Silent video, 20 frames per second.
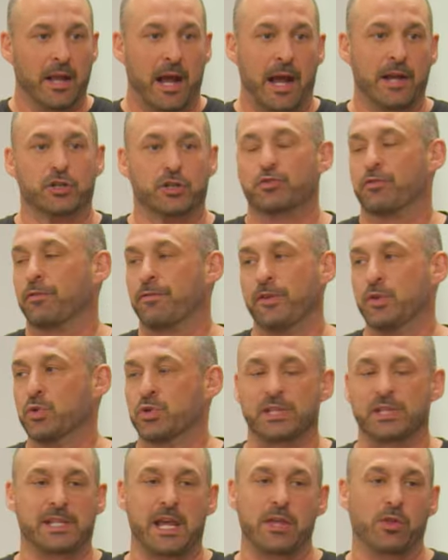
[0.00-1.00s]
I just
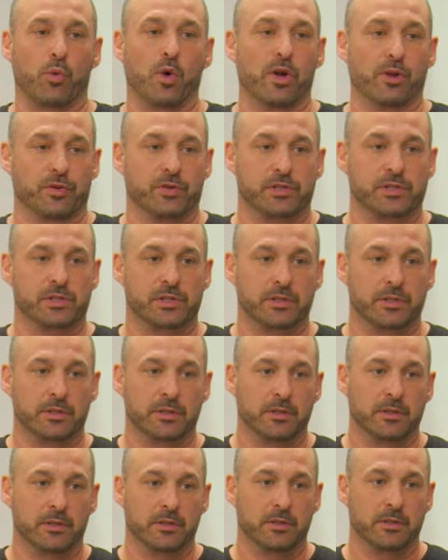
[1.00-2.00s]
refuse to say the words.
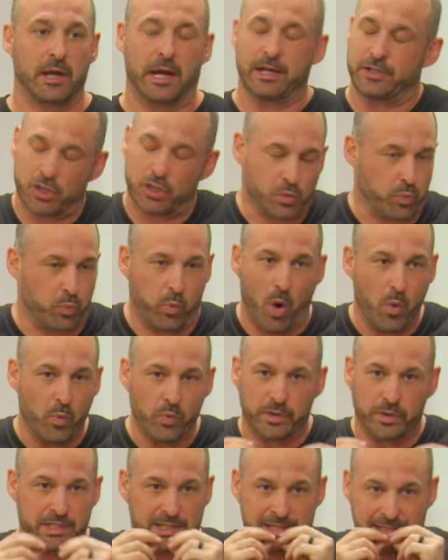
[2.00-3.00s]
I just
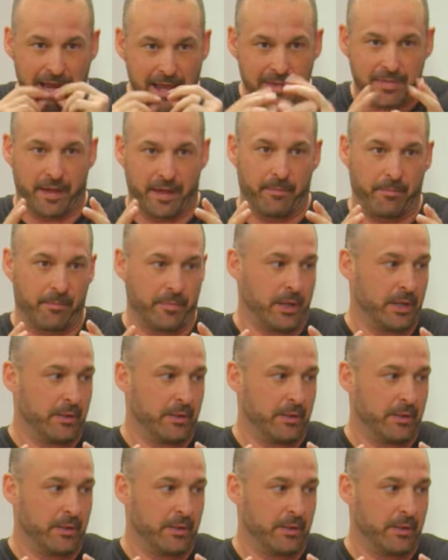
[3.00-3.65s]
won't say them